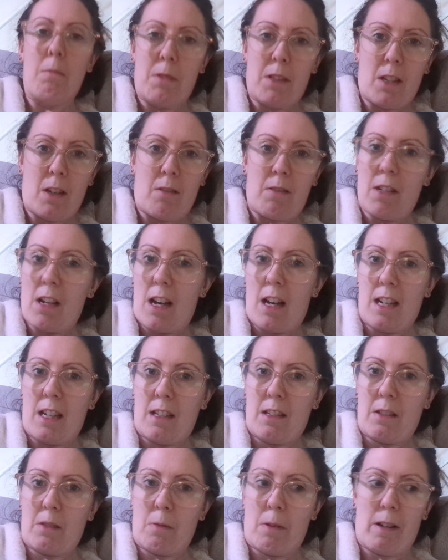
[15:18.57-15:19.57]
so tired
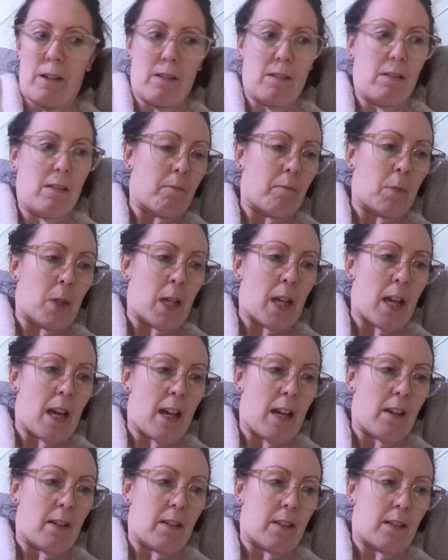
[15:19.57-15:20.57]
as well. But
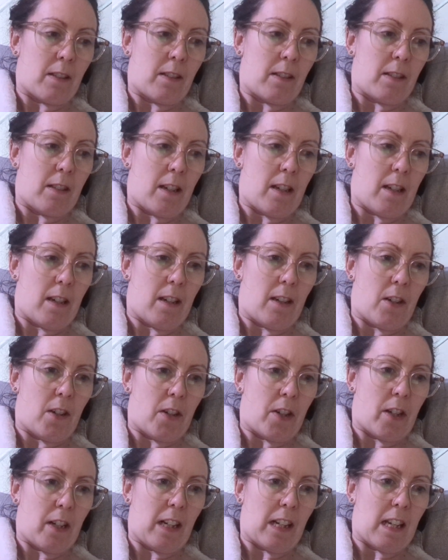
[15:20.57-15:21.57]
yeah, it's
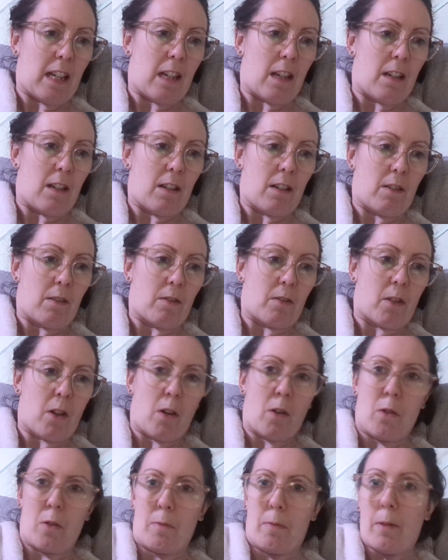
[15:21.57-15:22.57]
early. I got
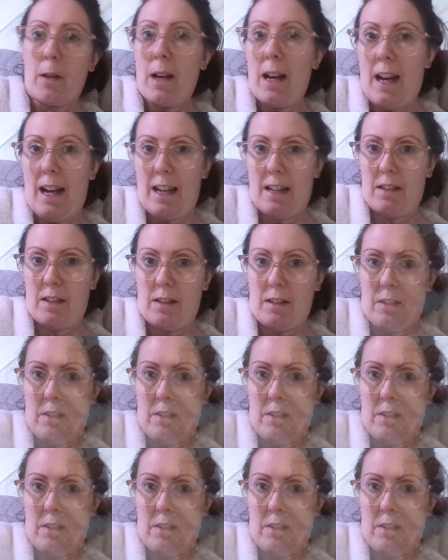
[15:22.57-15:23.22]
up, had